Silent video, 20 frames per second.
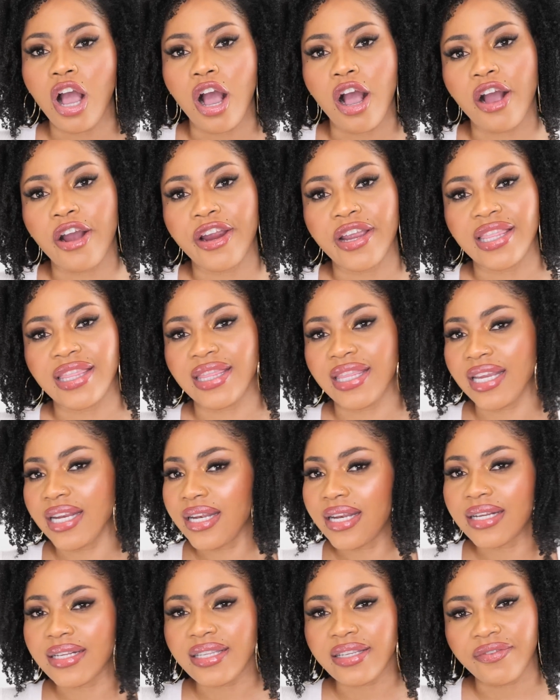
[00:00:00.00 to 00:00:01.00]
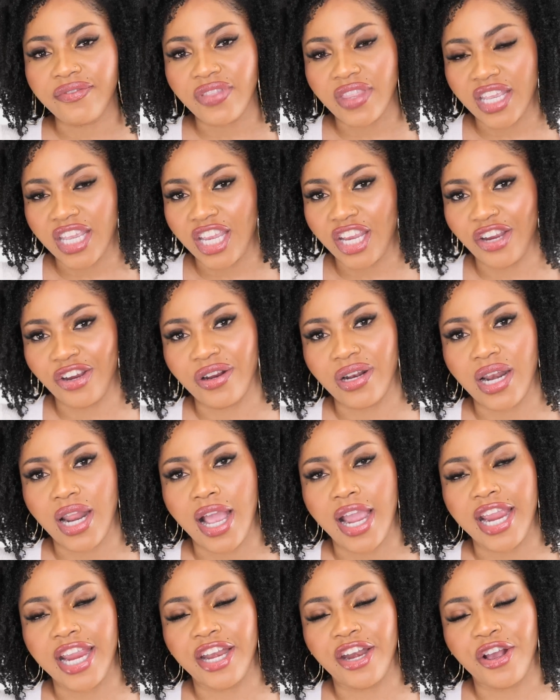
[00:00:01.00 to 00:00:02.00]
or thinness of the
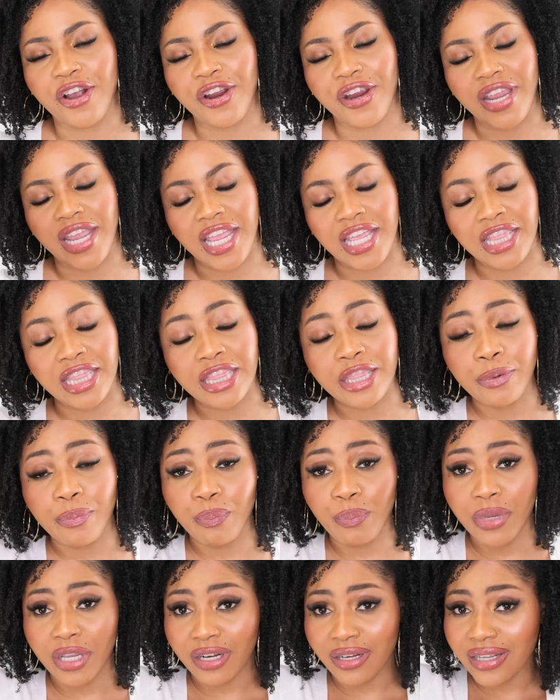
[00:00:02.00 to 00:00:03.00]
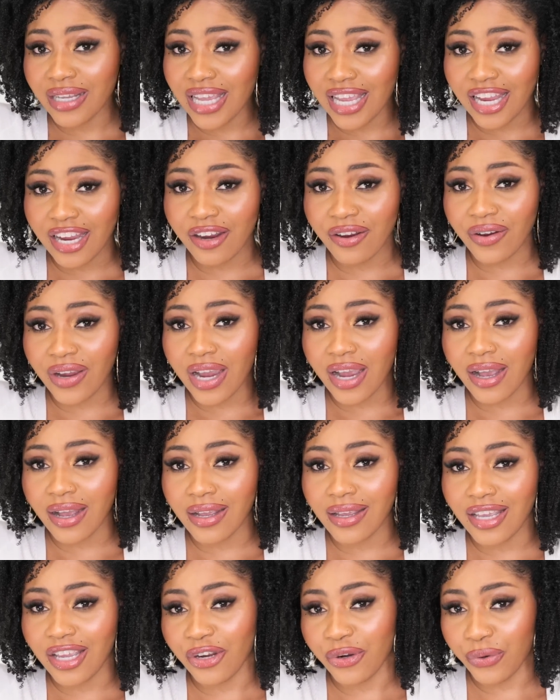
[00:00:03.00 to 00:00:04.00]
hairline or in the middle
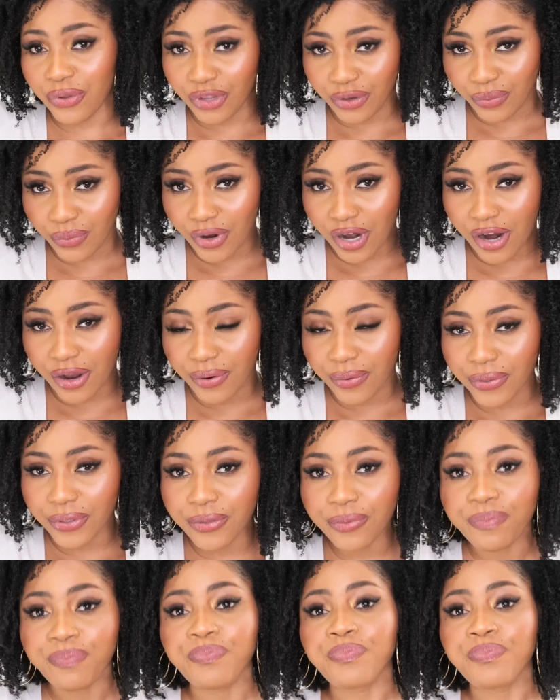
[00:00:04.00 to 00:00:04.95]
area, you know, the crown,